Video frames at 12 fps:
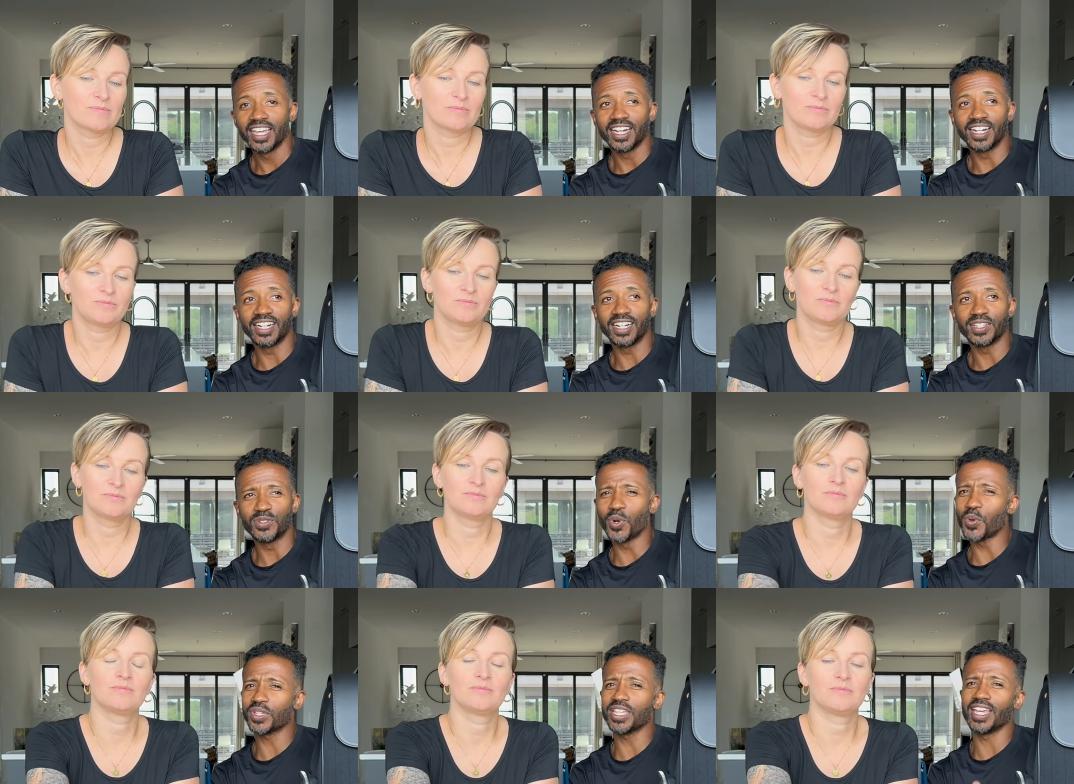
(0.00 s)
Speaker 1: You
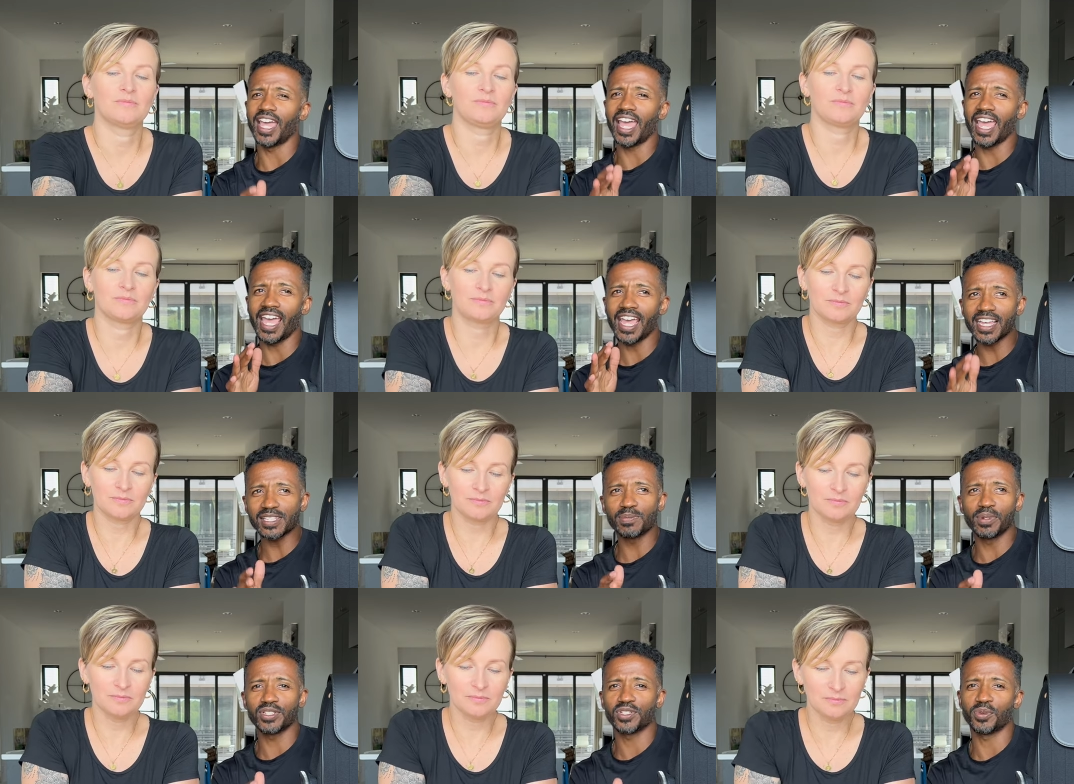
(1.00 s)
won't get as
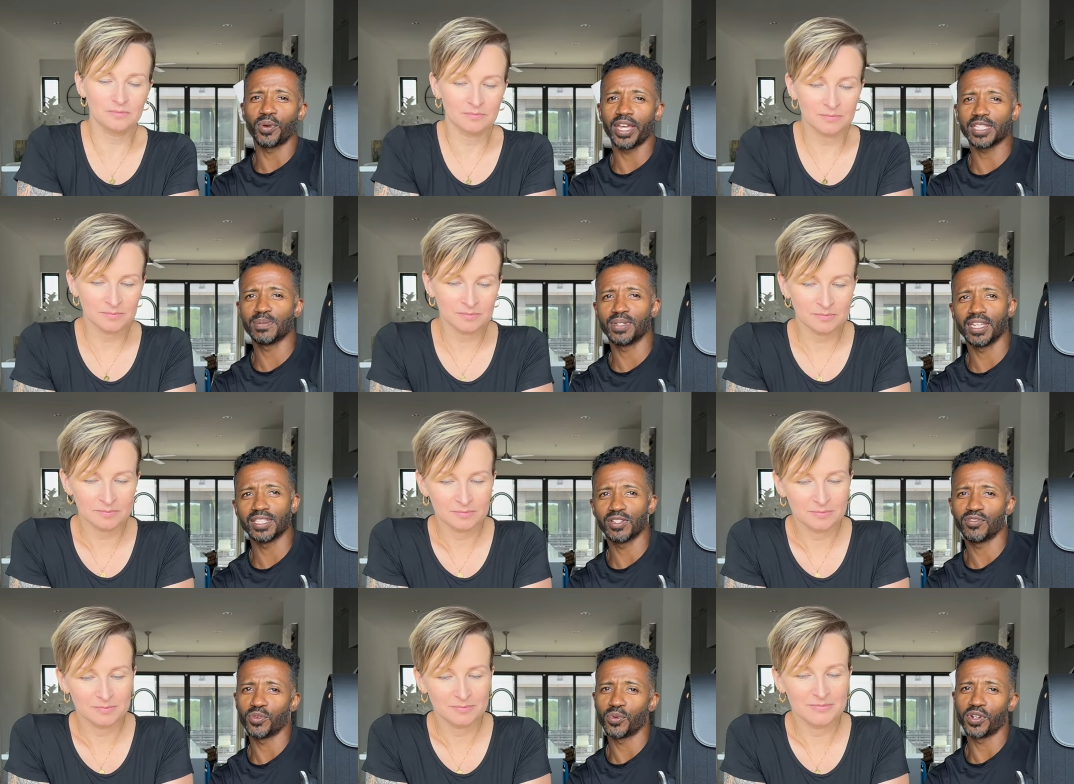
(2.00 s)
much harassment as
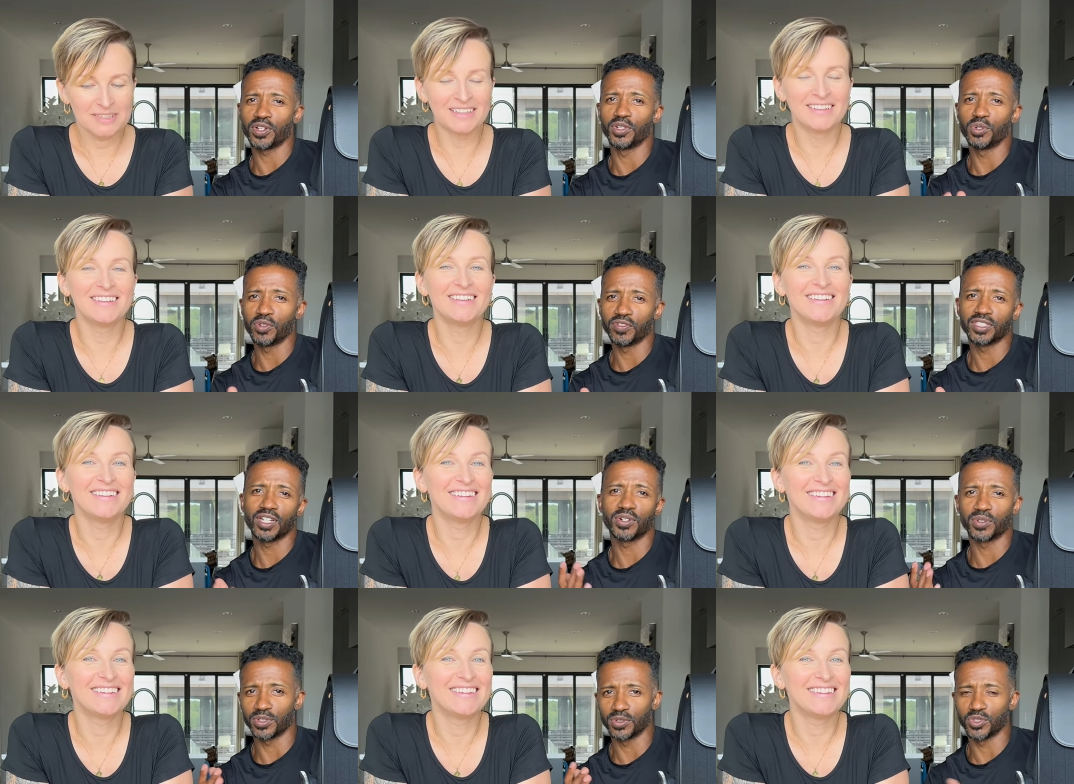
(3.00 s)
if you're wearing a Louis Vuitton
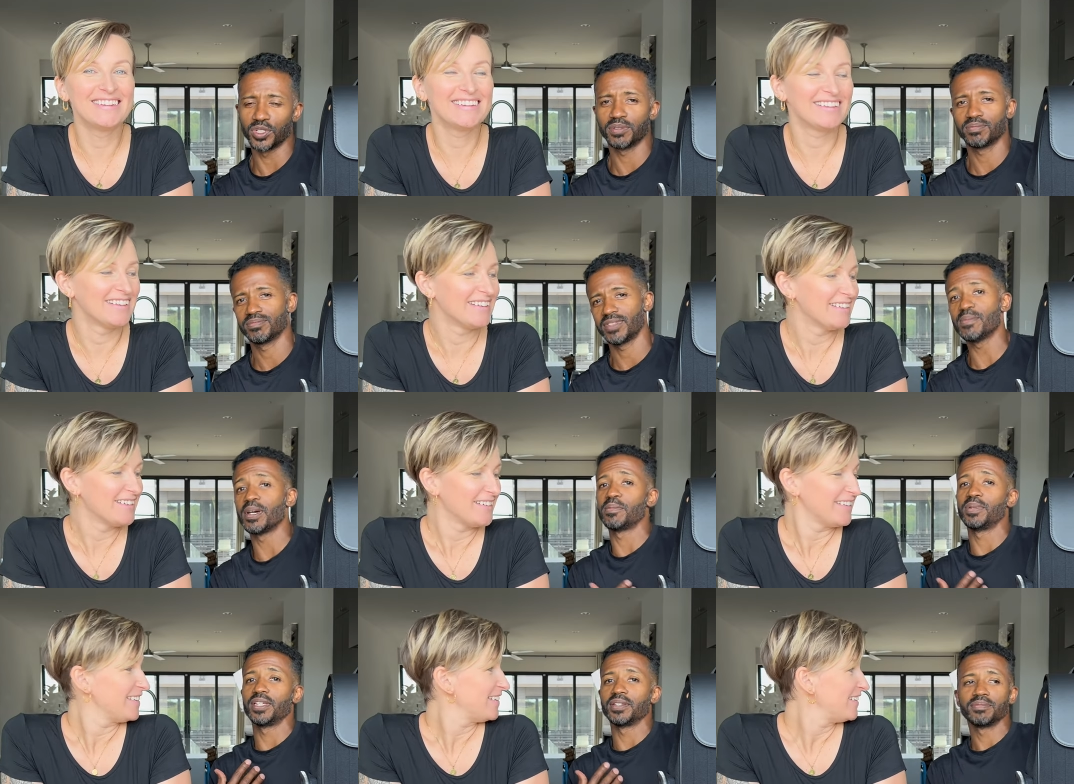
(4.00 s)
or a Gucci, in my
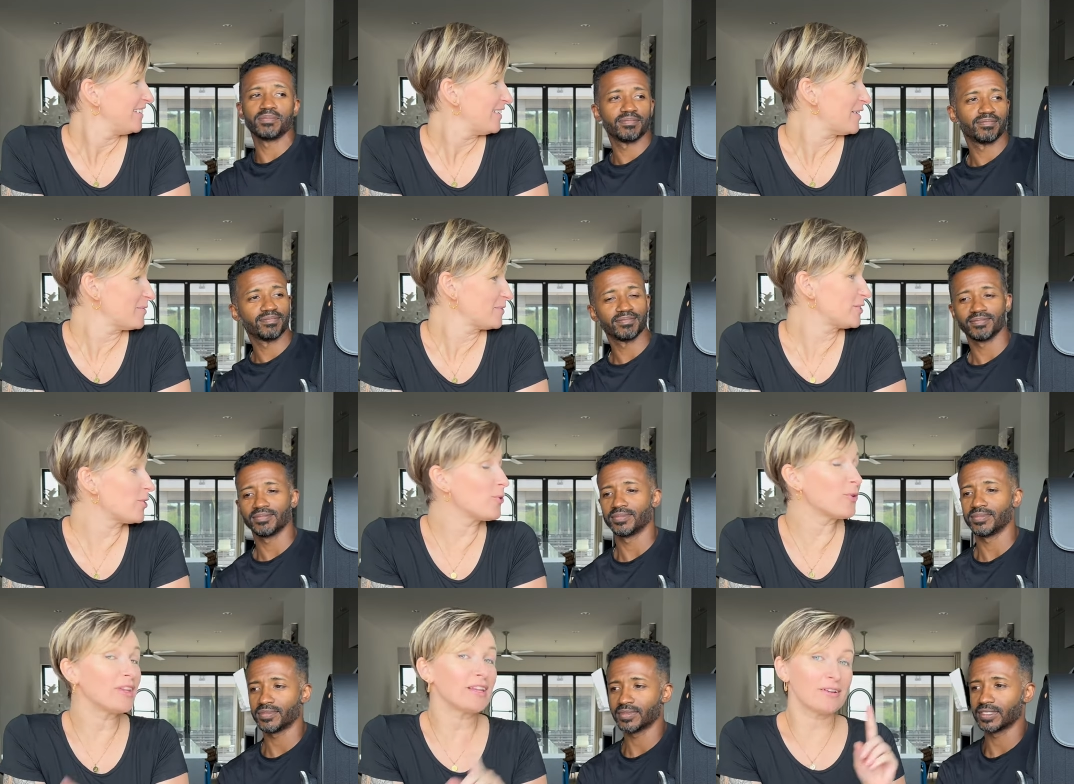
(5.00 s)
opinion.
Speaker 2: Yeah,
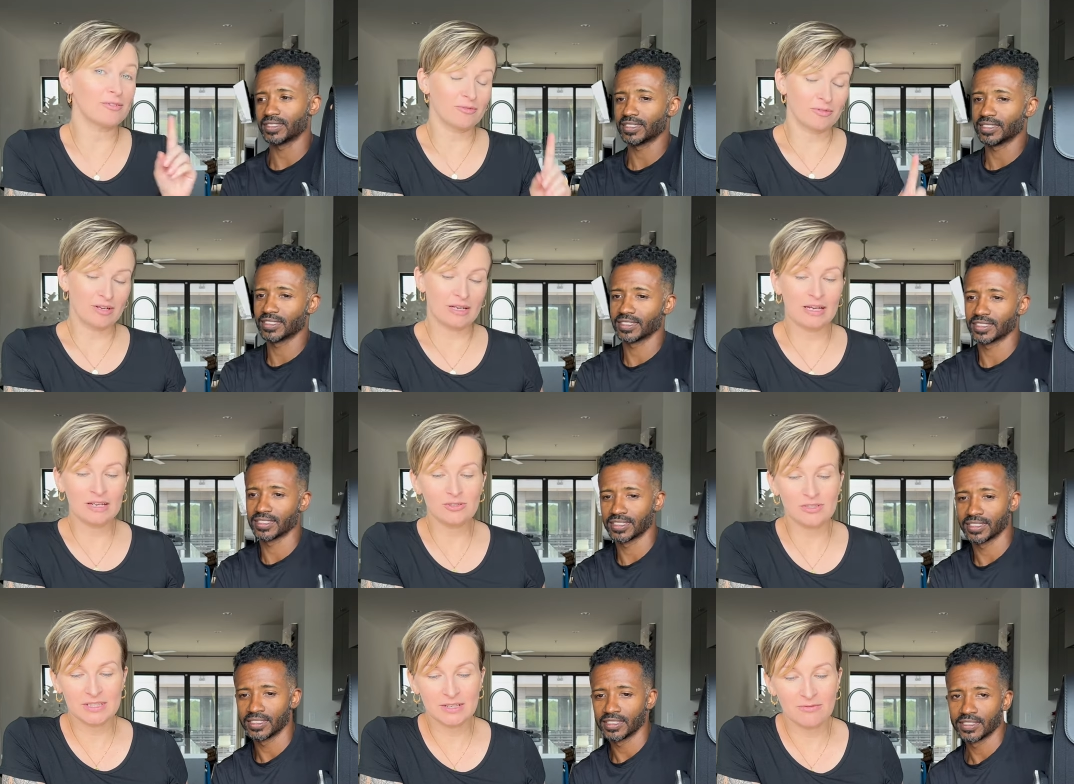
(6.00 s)
so
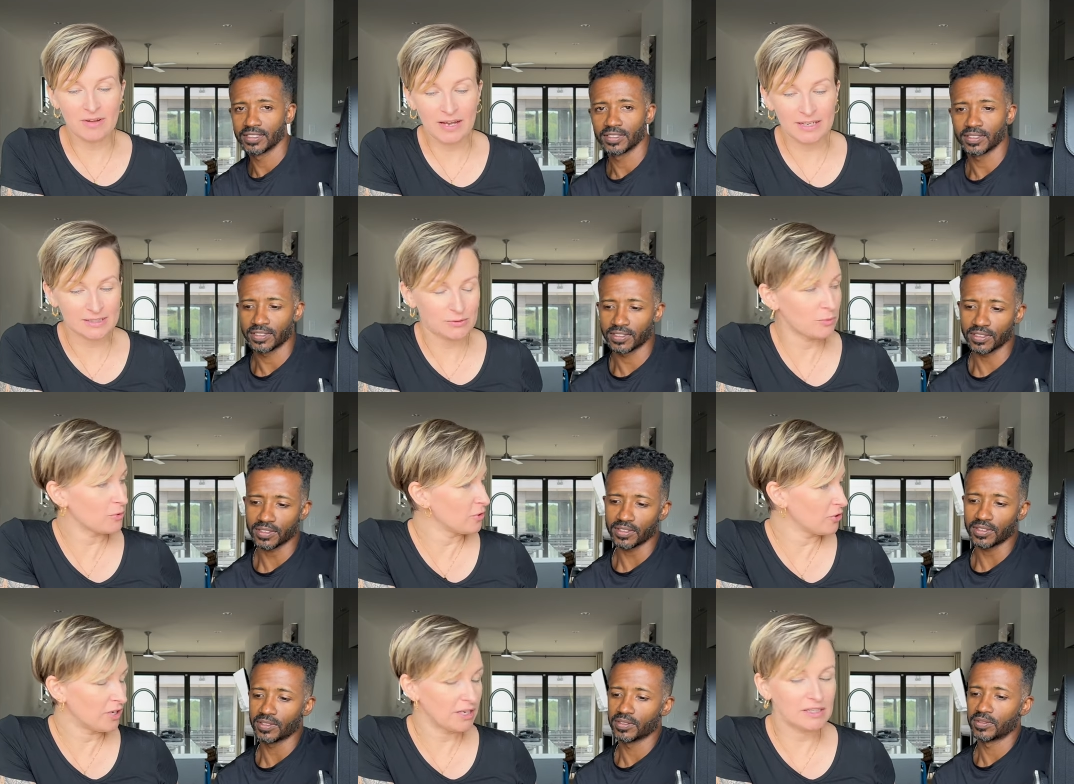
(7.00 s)
interesting fact is that we're
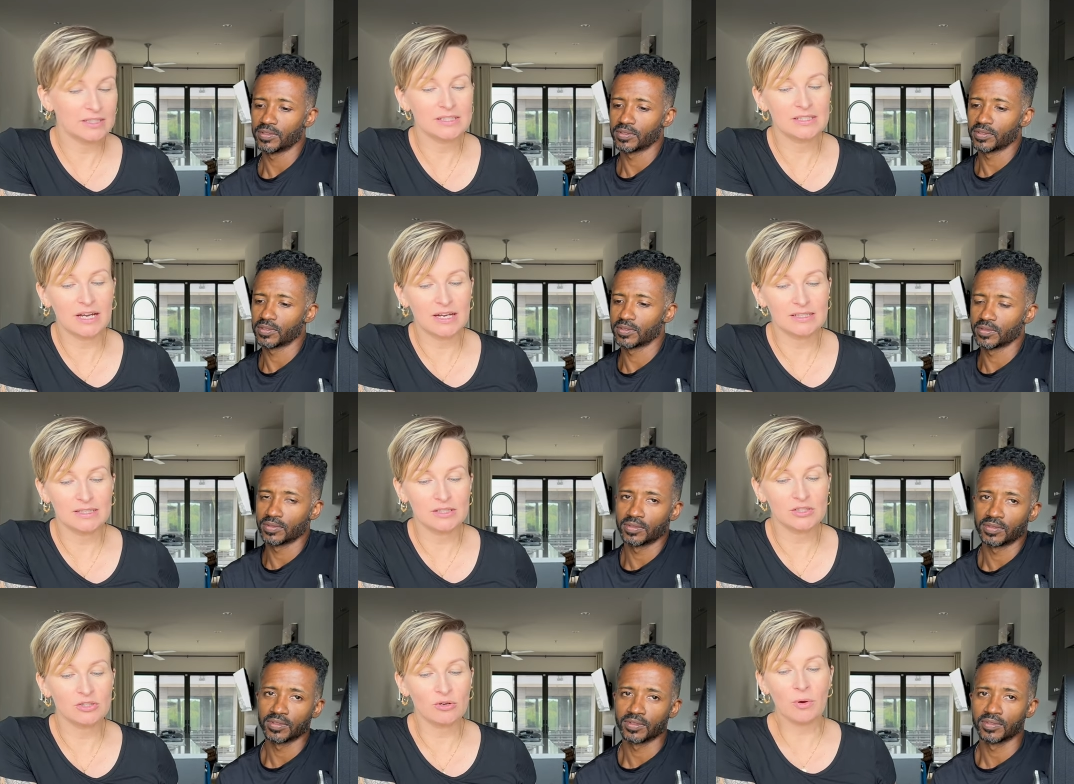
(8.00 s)
looking at the sizes.
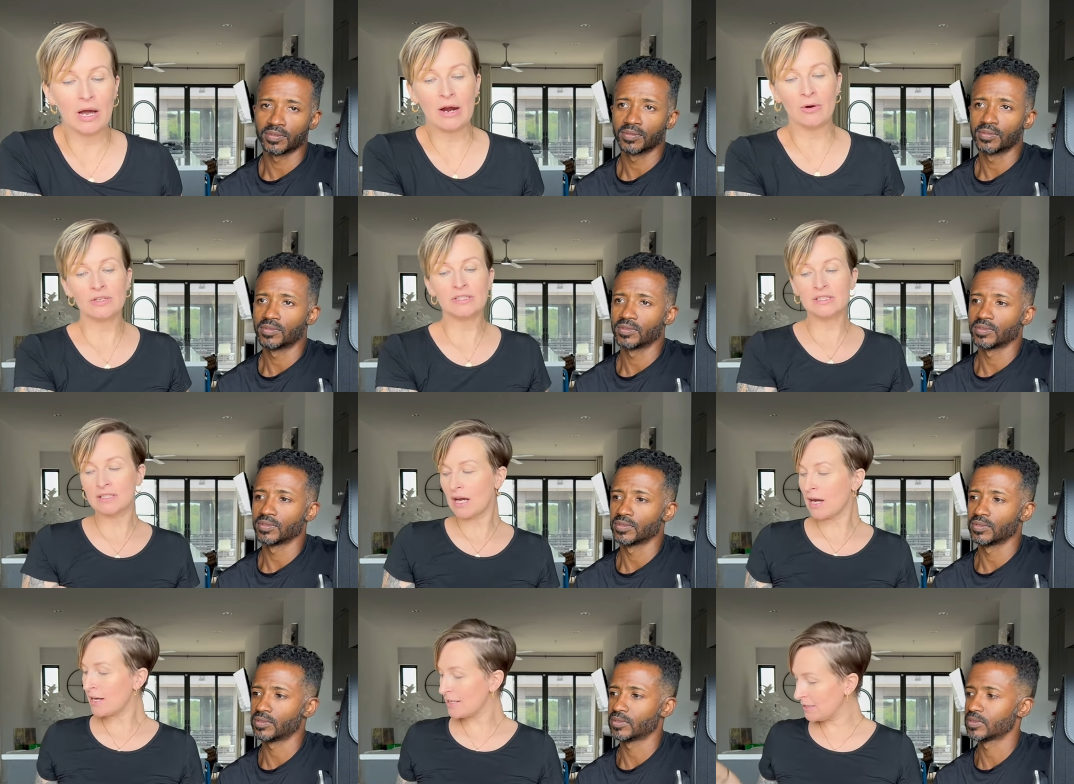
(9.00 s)
So our
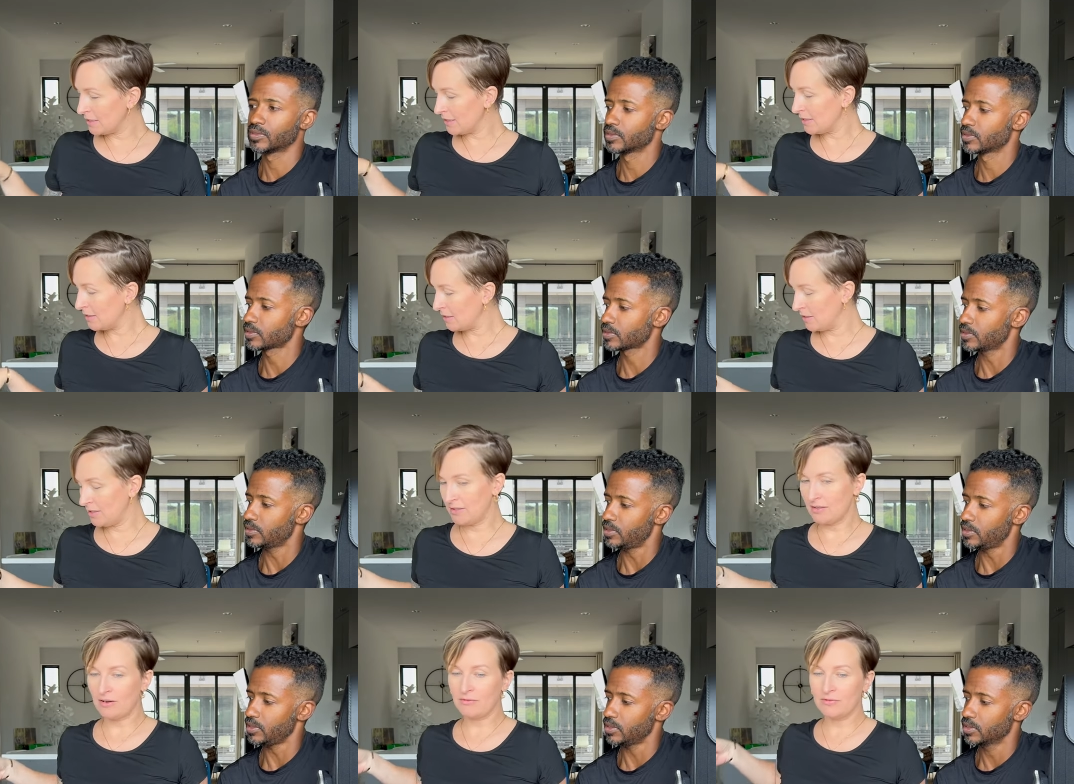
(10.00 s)
sizes of